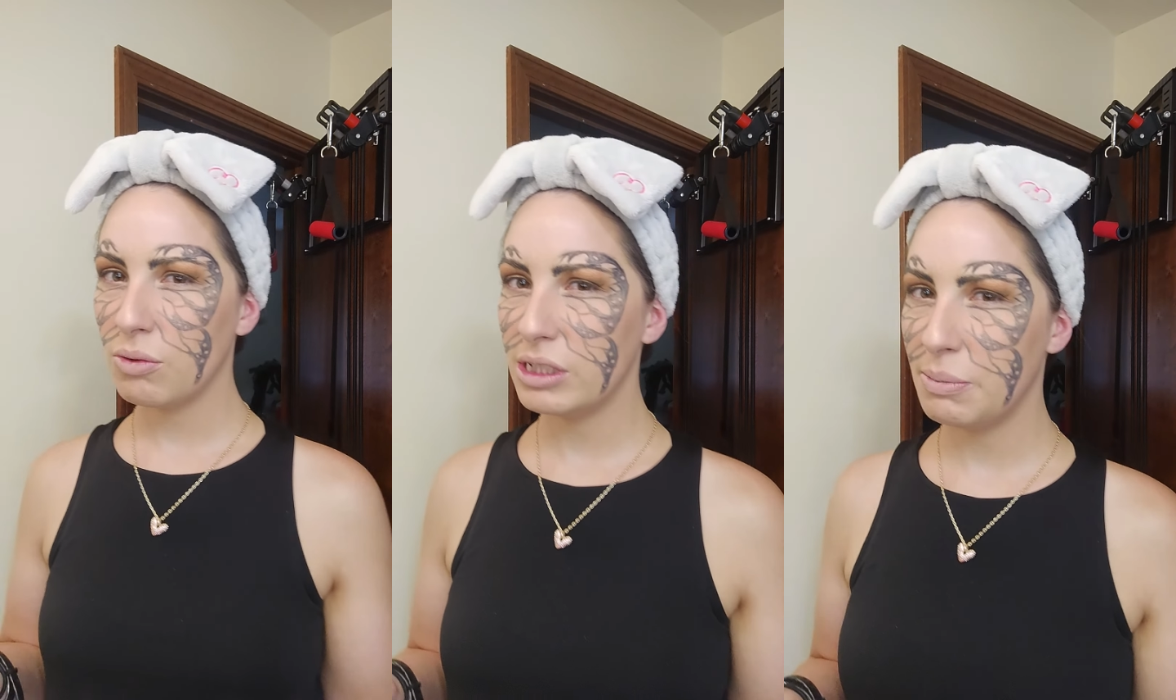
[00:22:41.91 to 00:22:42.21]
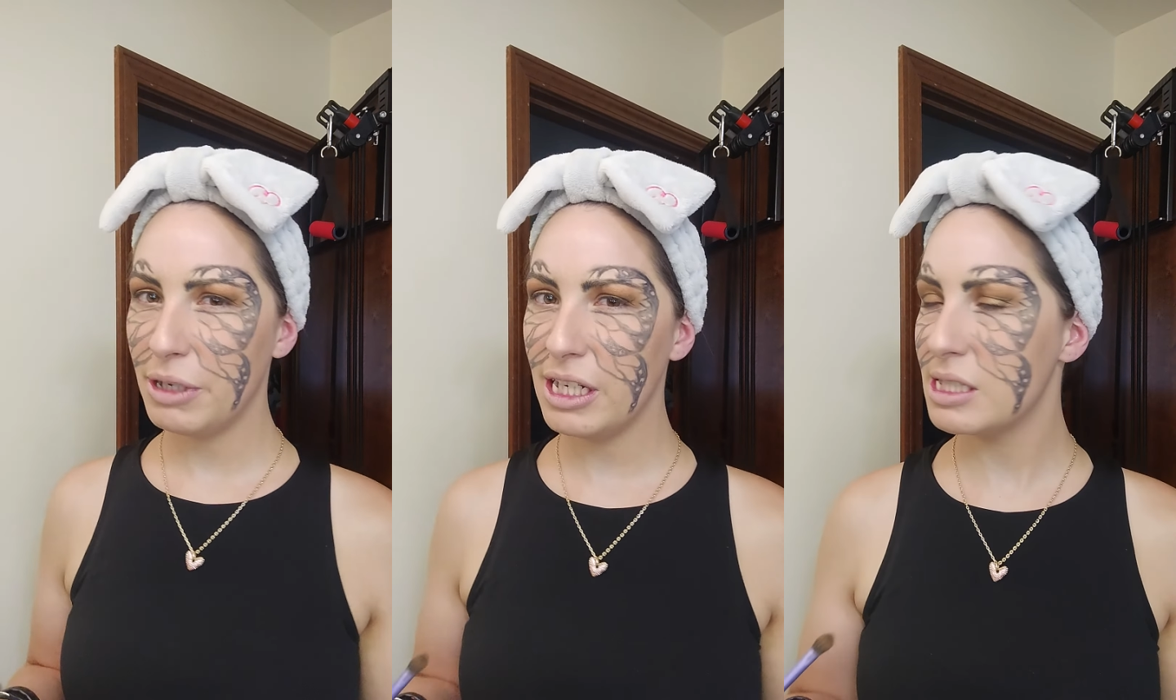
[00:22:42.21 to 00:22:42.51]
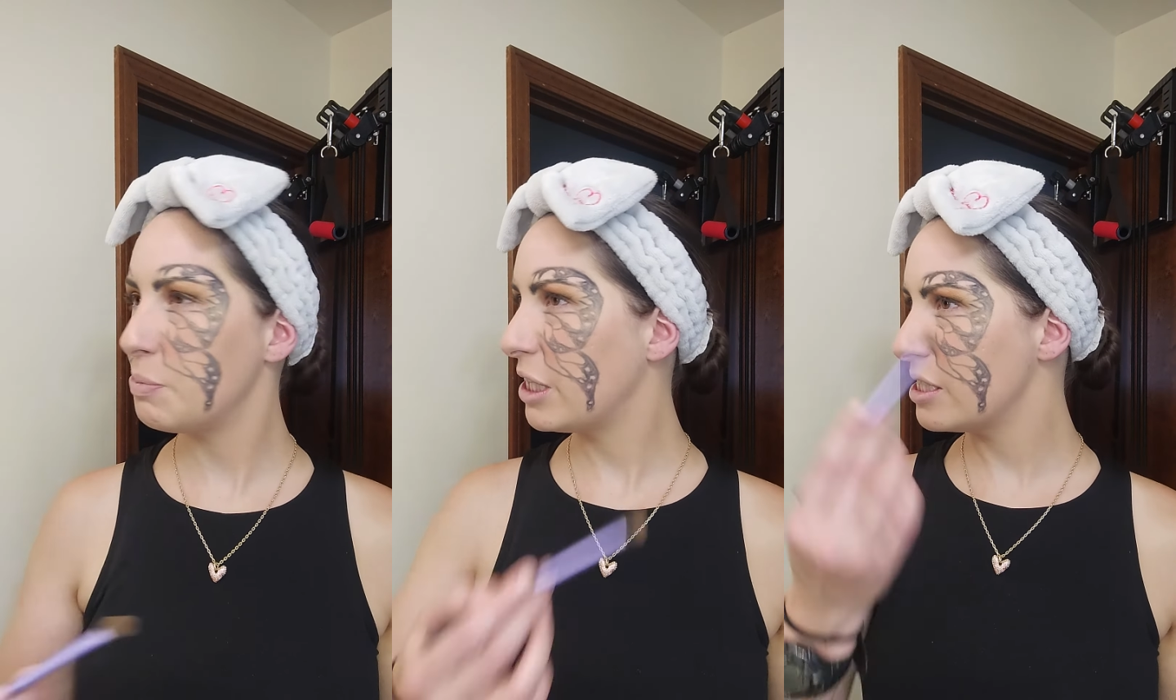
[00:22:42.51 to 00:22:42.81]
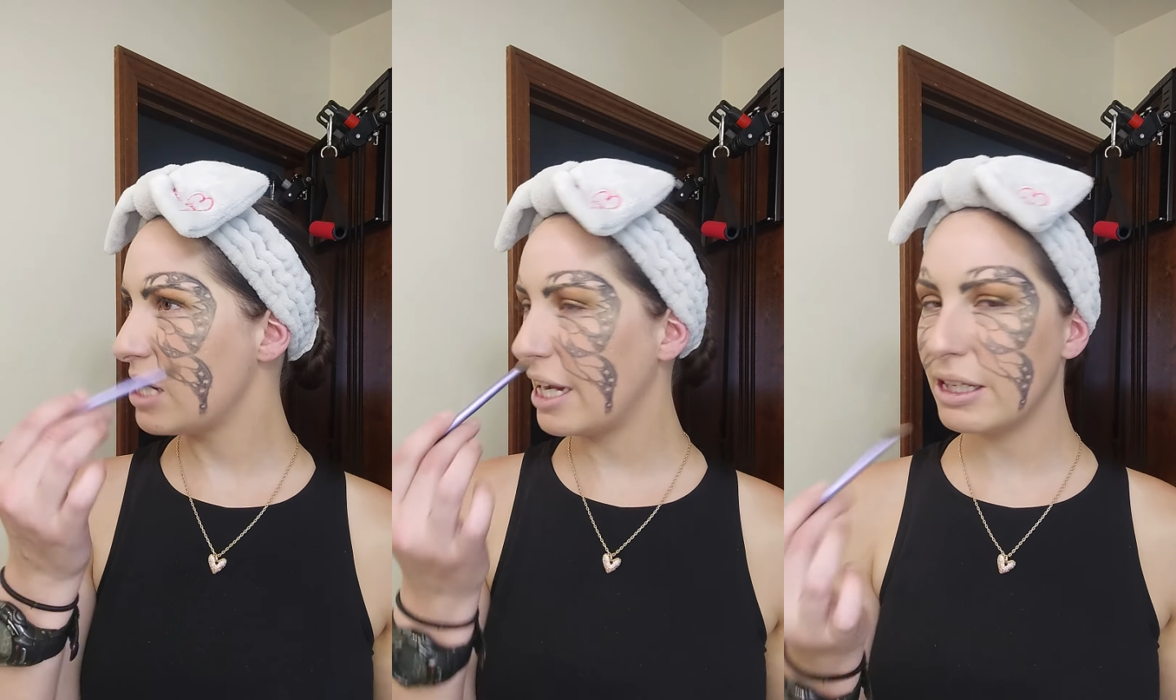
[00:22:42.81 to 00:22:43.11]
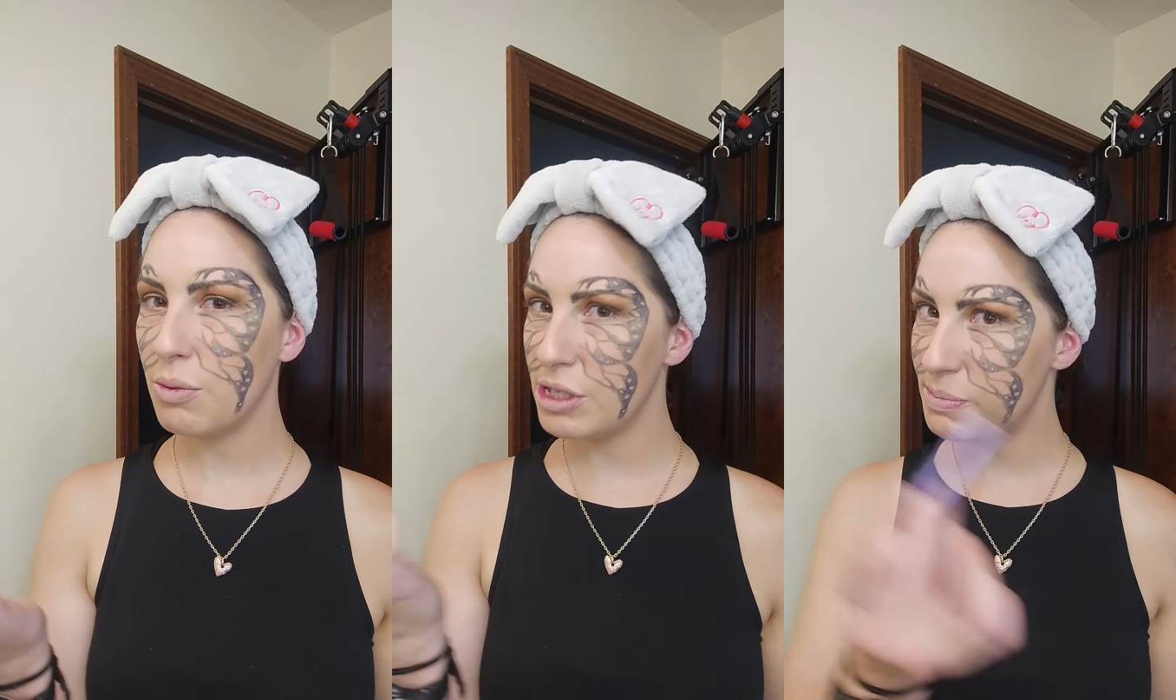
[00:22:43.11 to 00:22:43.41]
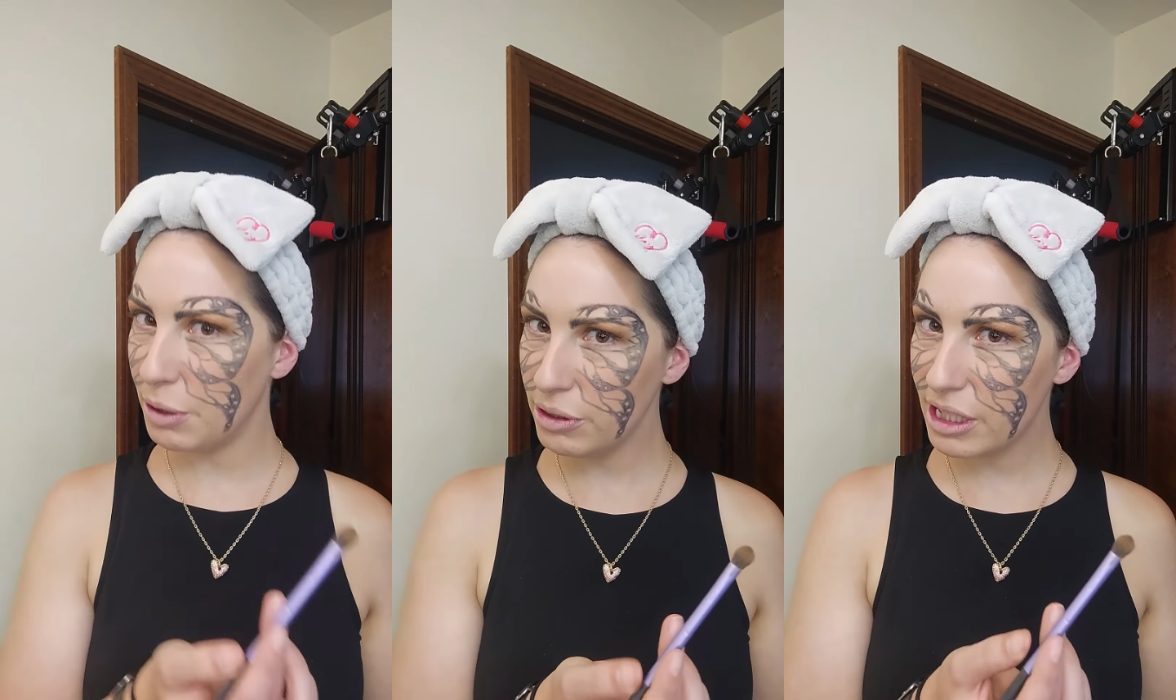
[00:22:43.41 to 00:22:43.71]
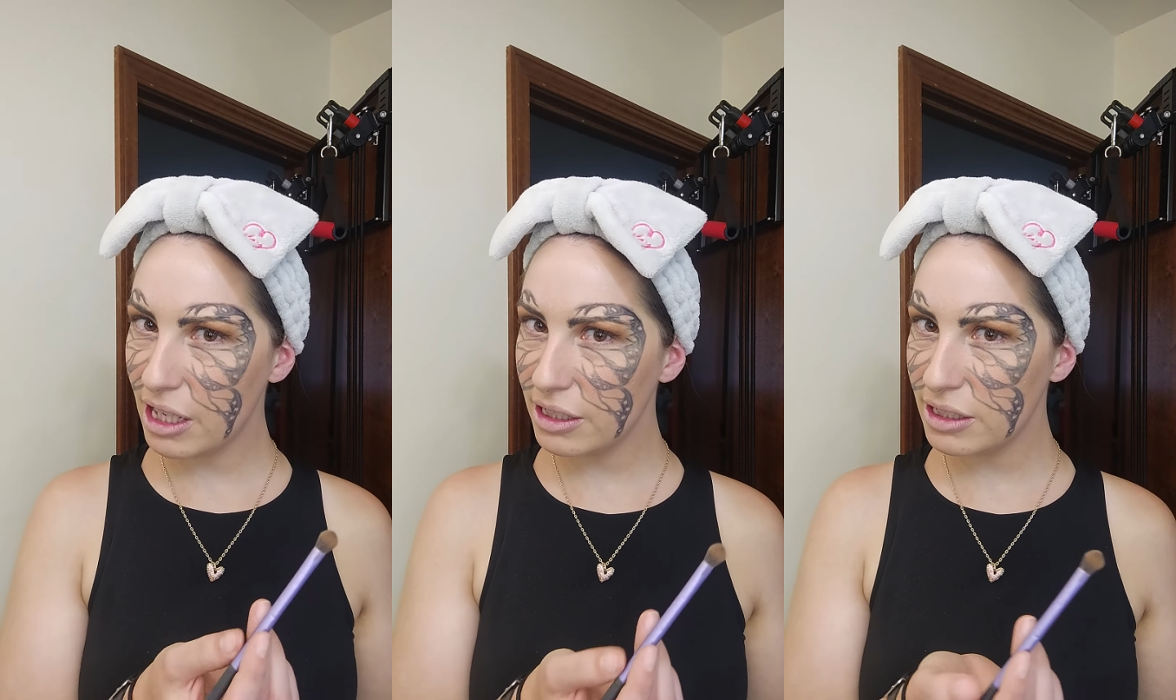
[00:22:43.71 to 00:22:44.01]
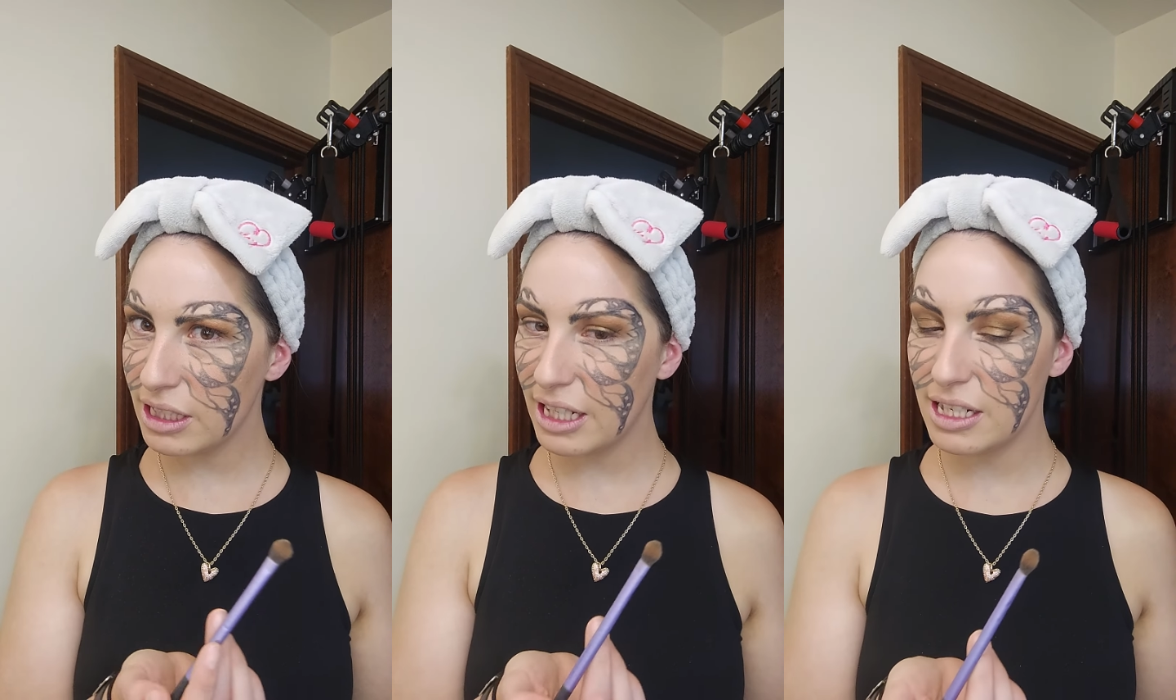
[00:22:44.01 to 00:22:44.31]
Reason being is because I can always build the color,